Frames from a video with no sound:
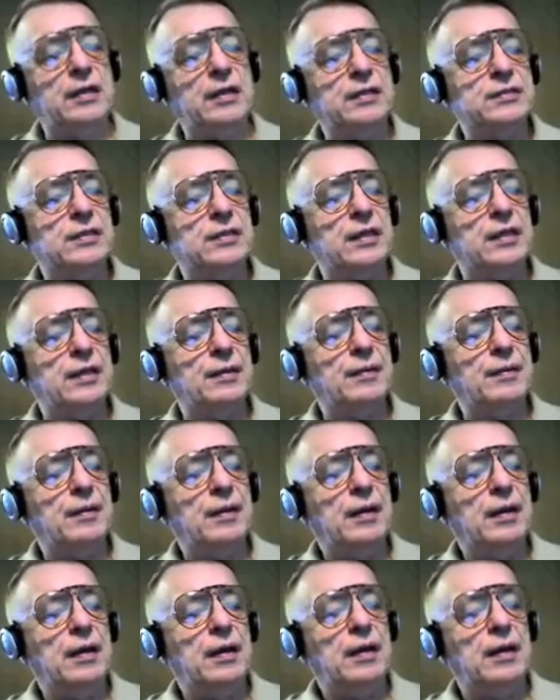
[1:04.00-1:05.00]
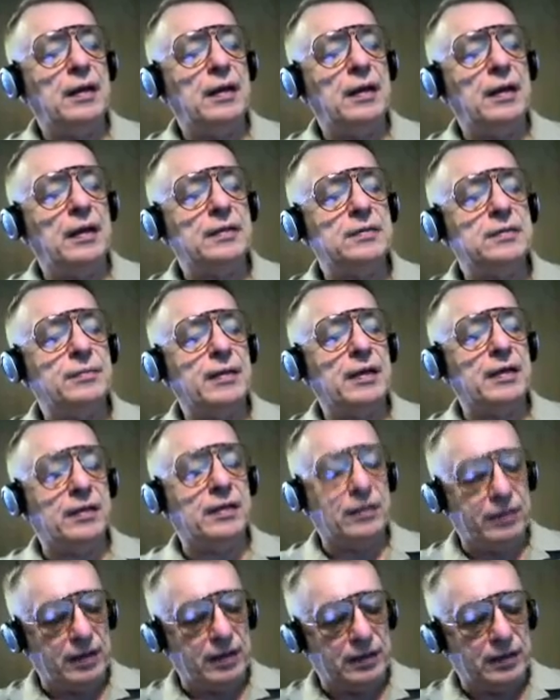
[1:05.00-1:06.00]
easily, and it's about
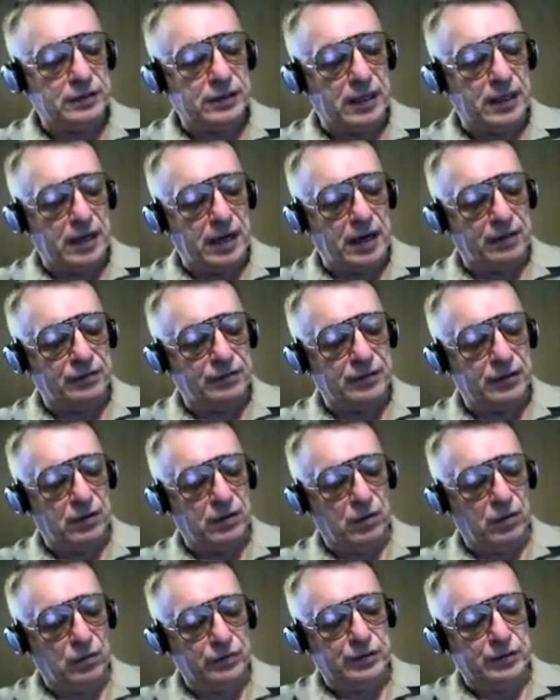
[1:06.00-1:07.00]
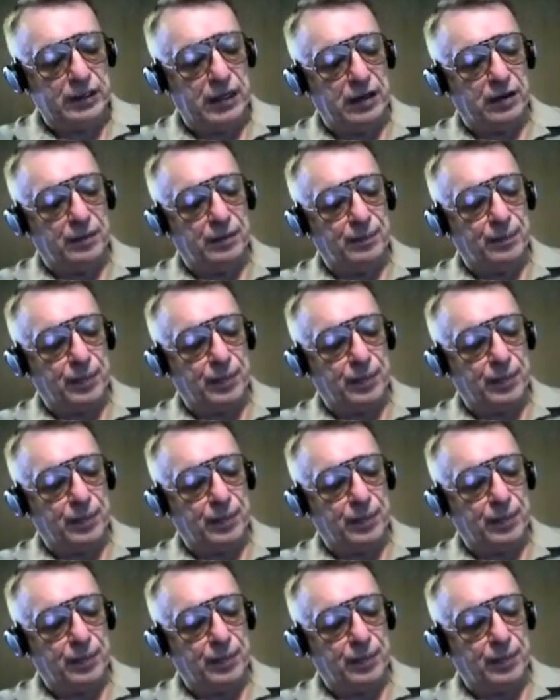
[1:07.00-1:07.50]
another 1.5 ounces to the whole deal.